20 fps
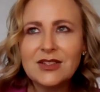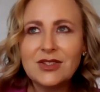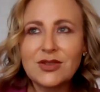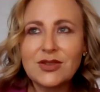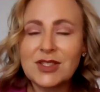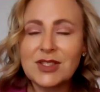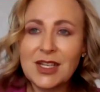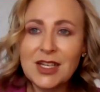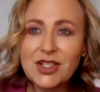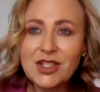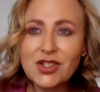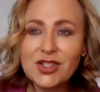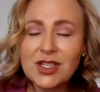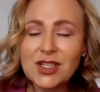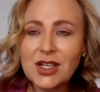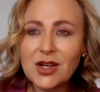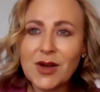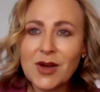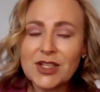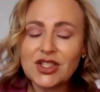So it's an
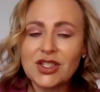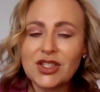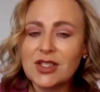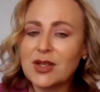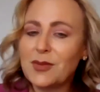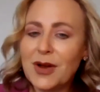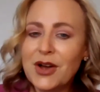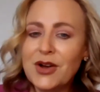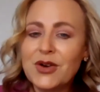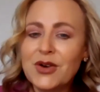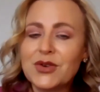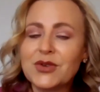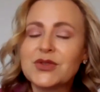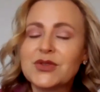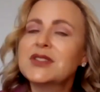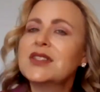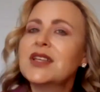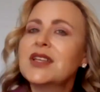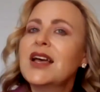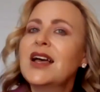interesting question to
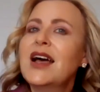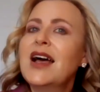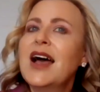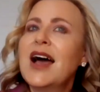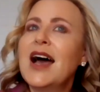pose.